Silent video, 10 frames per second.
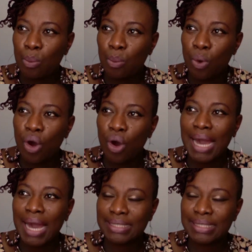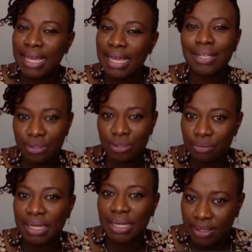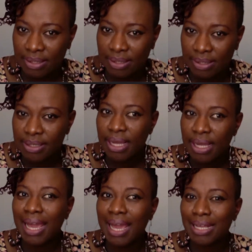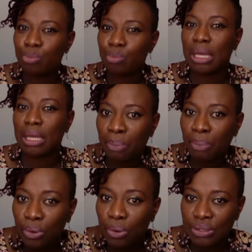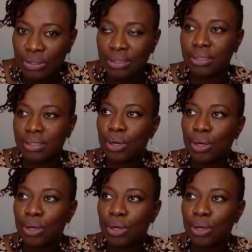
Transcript: What I say has to matter. It has to be important.